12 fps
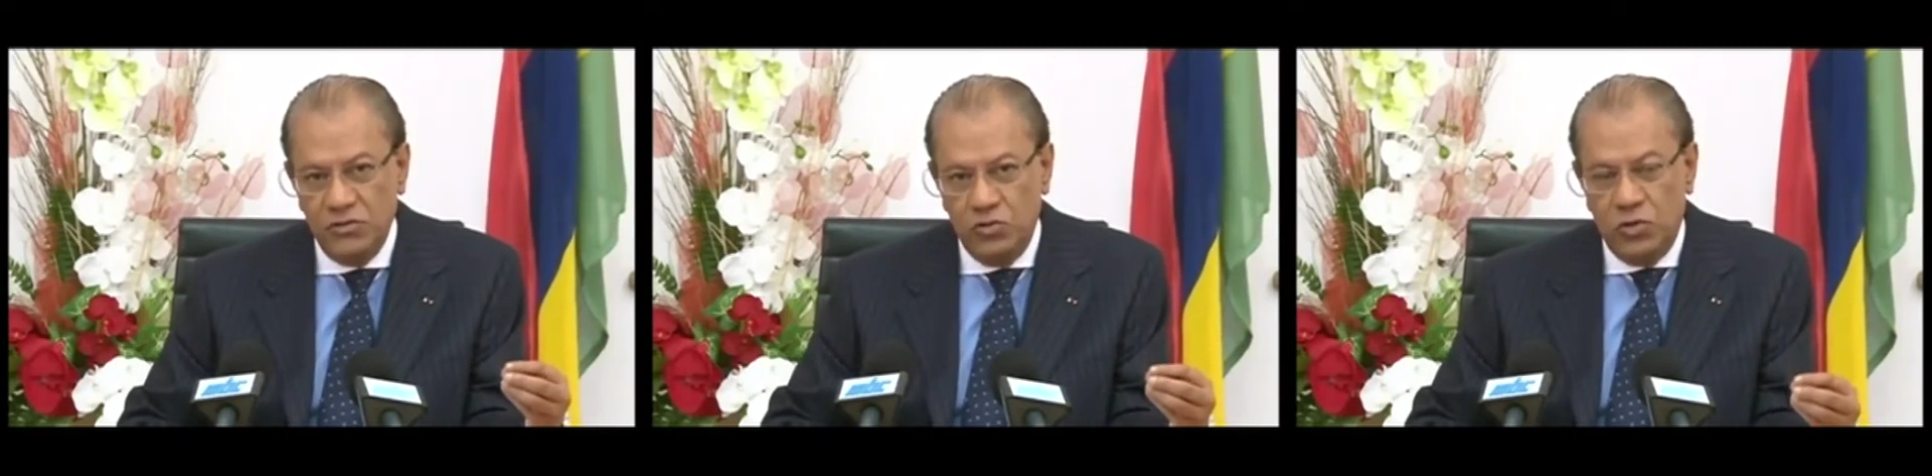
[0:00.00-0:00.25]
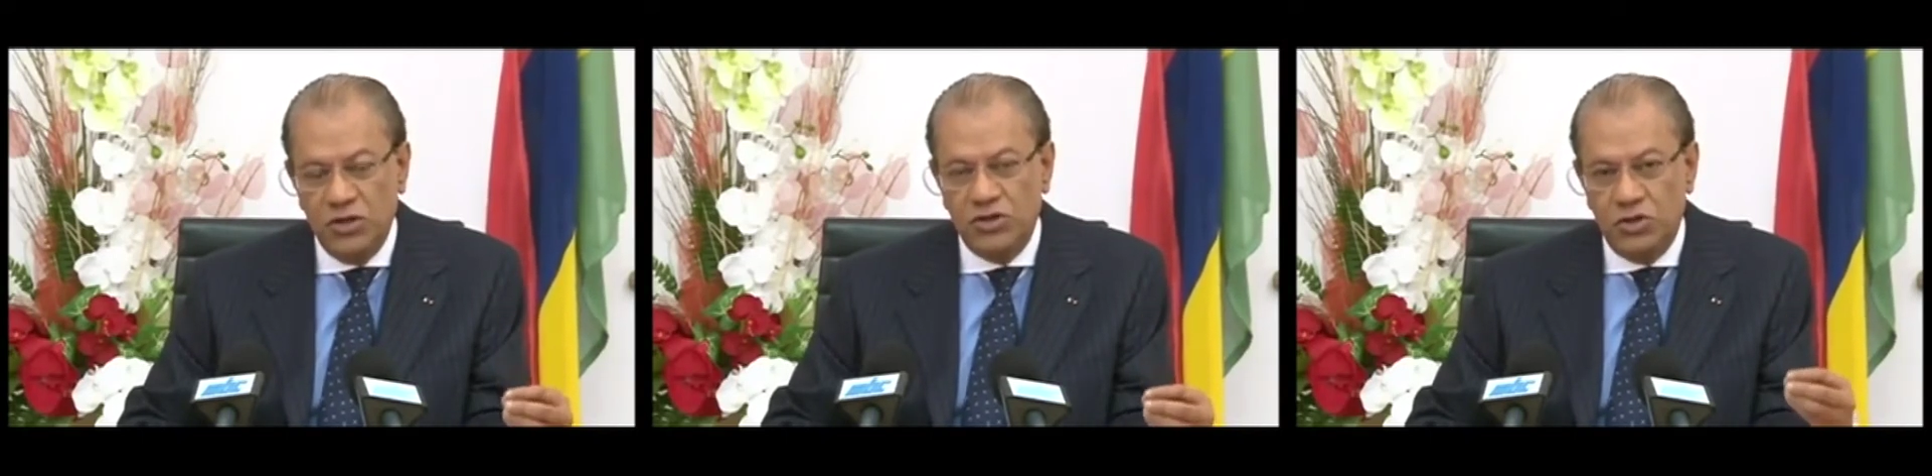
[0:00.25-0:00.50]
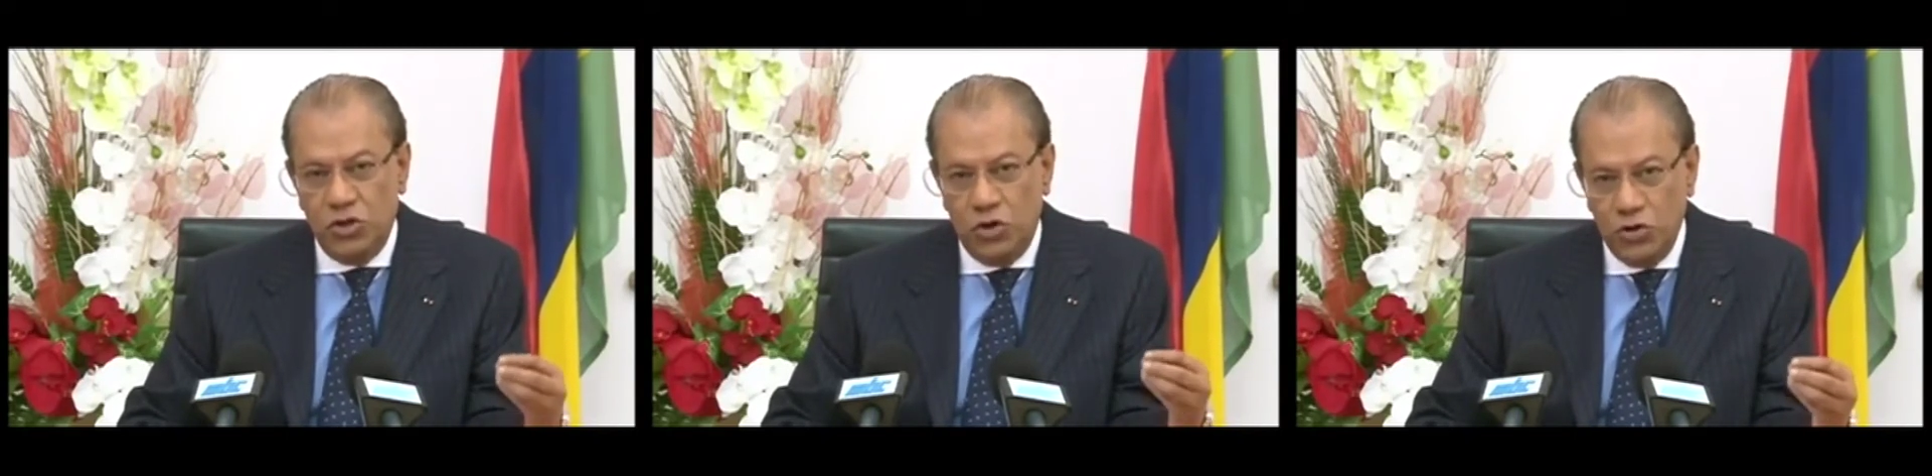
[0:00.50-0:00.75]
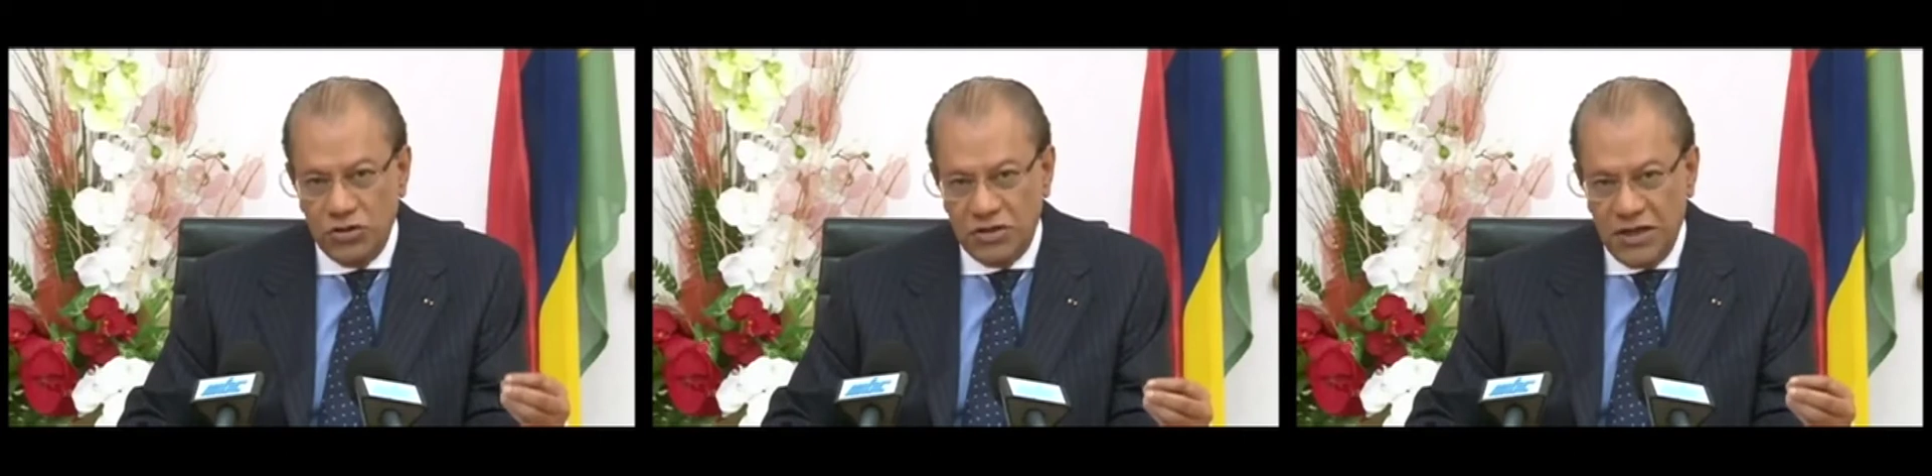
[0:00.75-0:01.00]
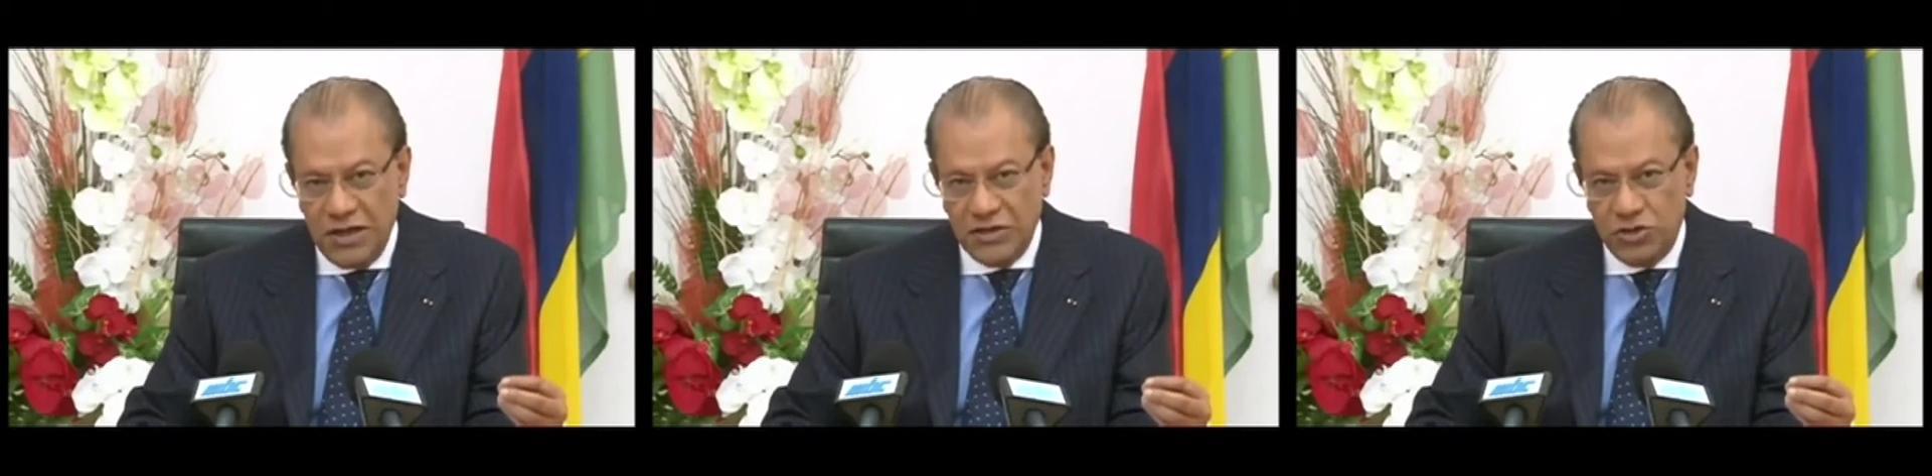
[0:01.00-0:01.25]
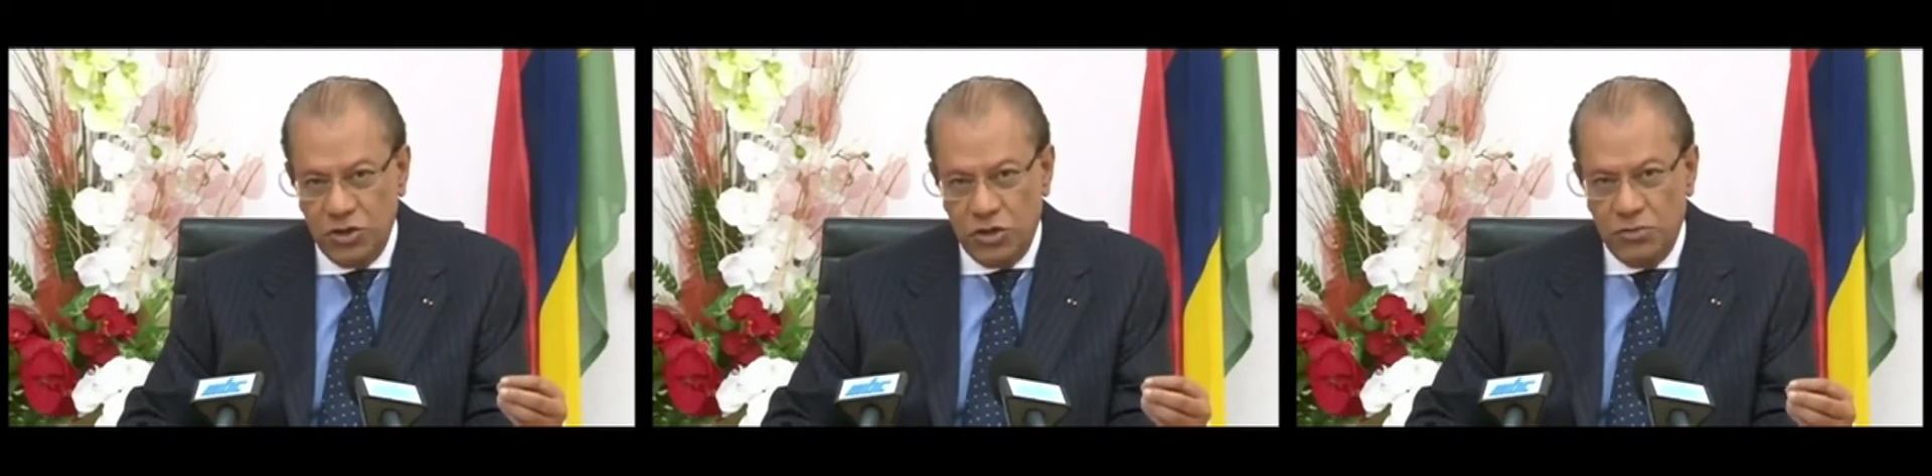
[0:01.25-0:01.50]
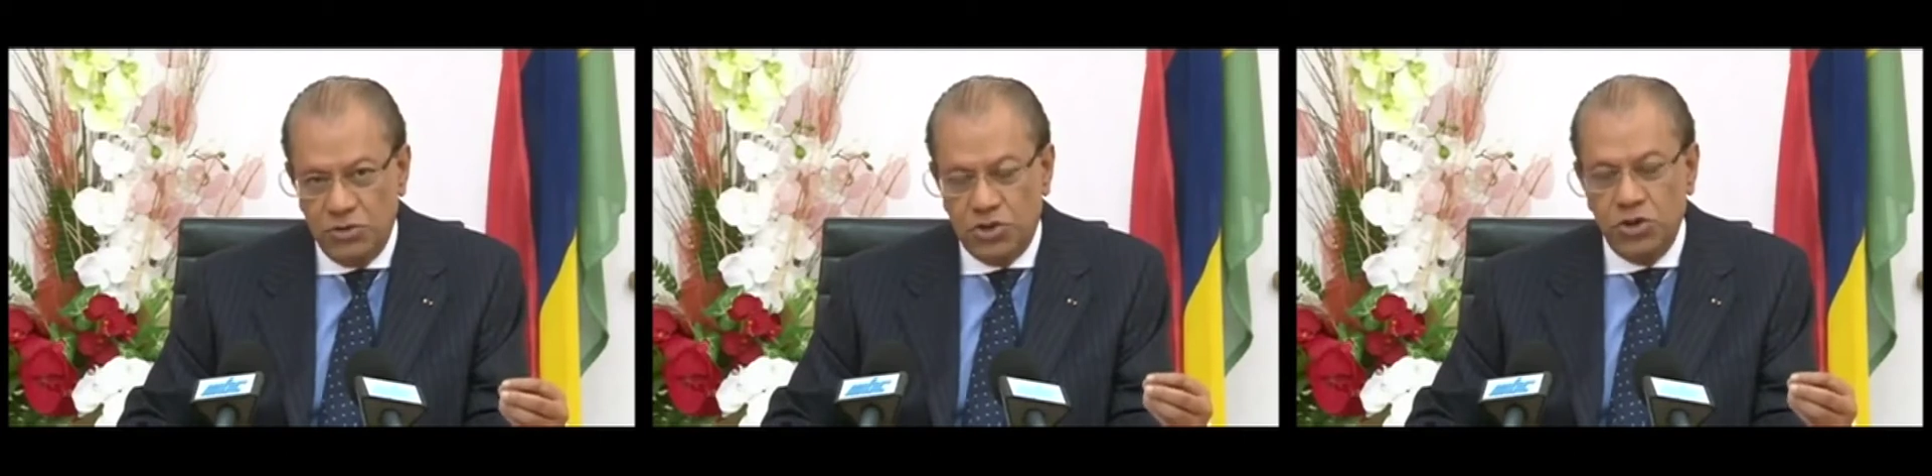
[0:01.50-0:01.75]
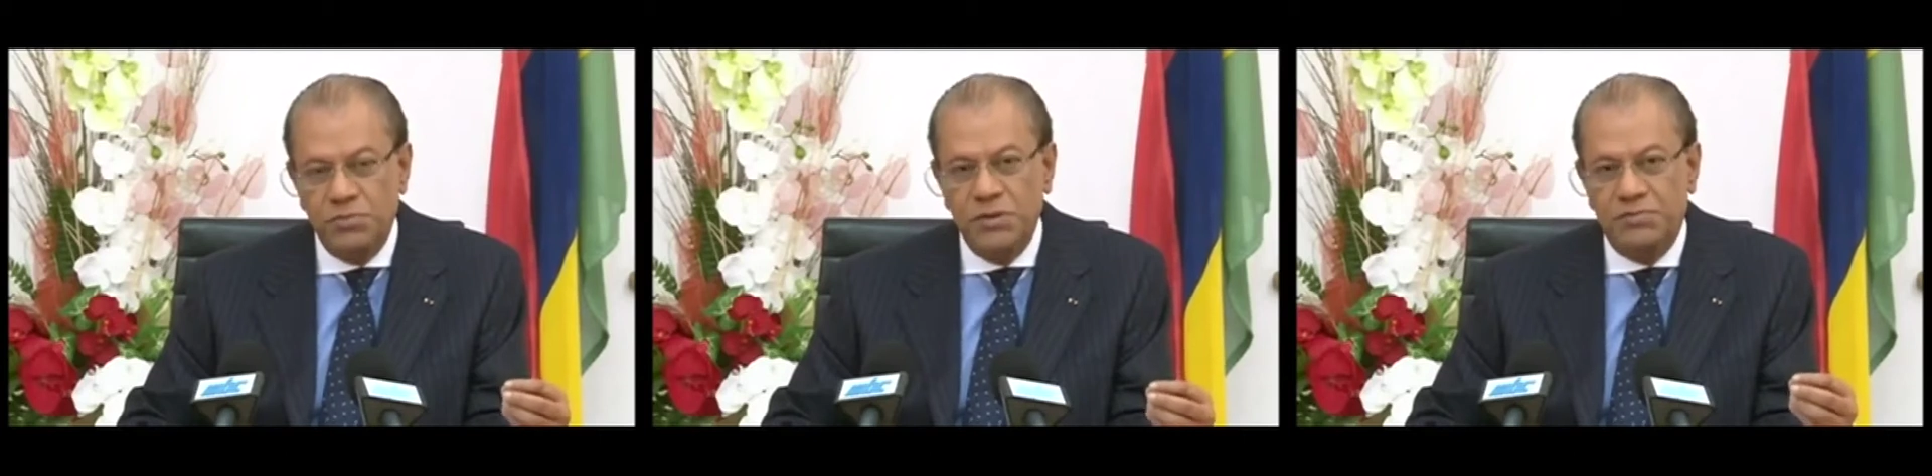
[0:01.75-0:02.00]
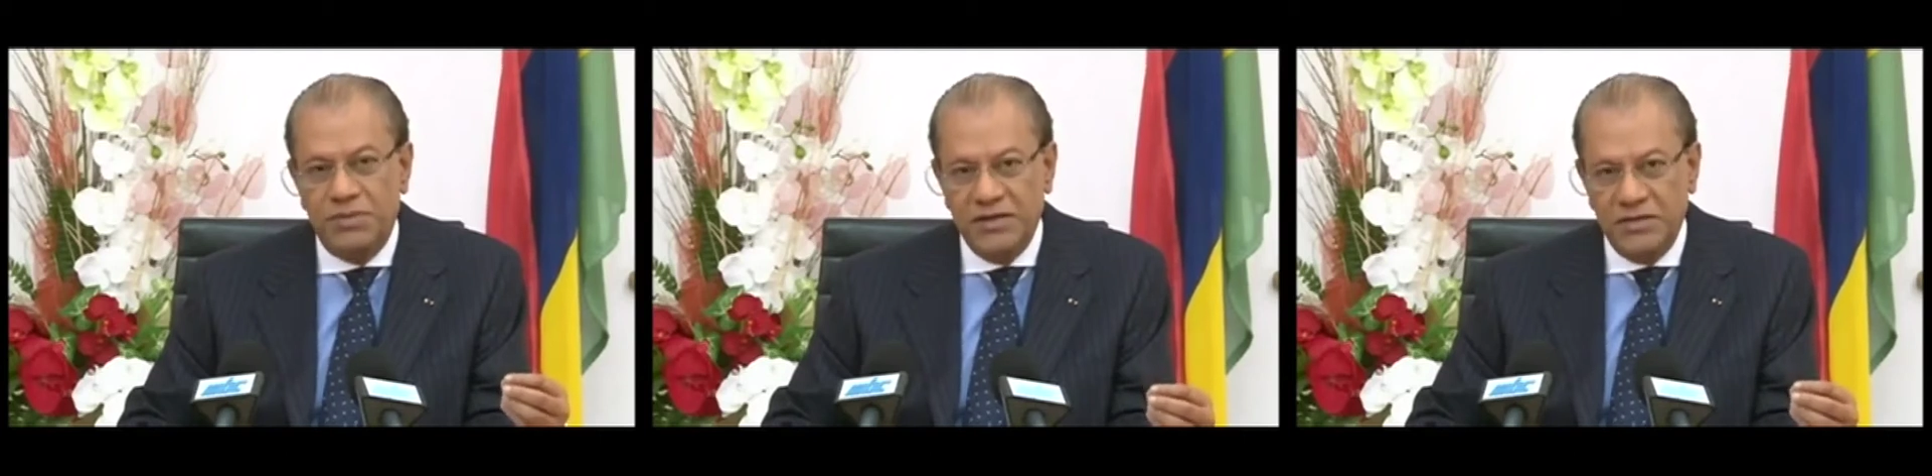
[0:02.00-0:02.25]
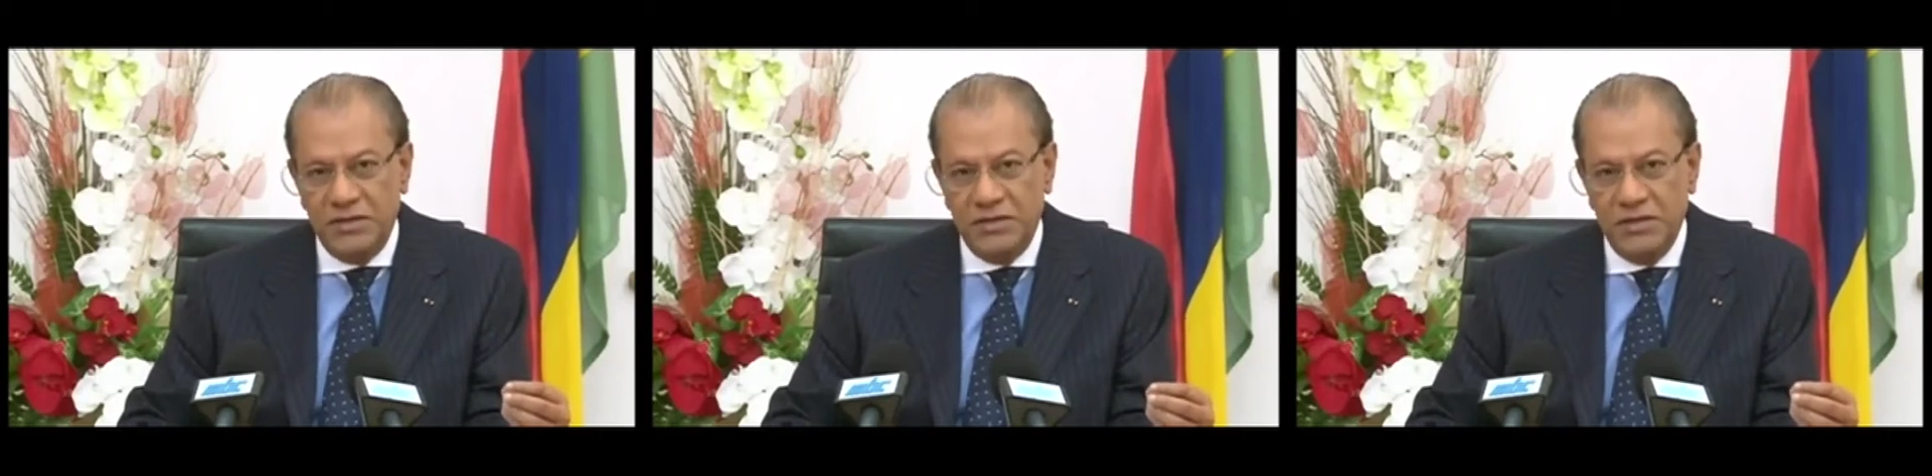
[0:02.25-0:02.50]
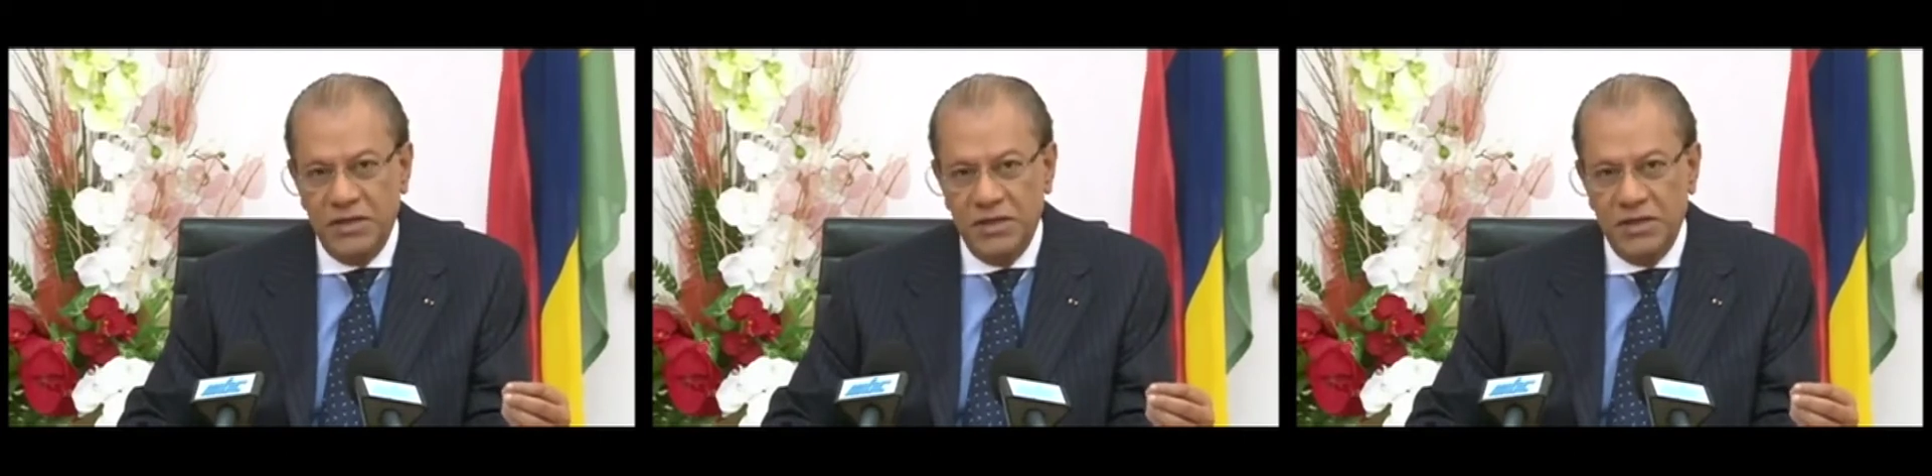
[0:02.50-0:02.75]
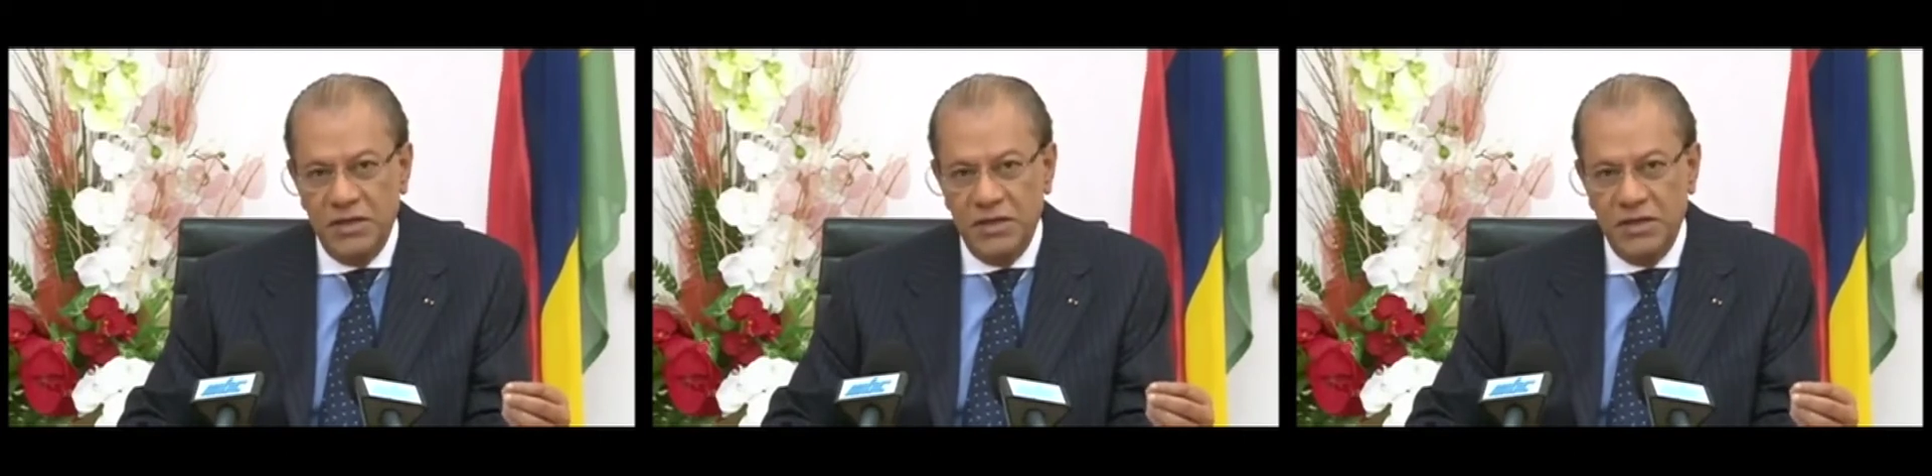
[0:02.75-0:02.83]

who wants to host the next CHOGM should be present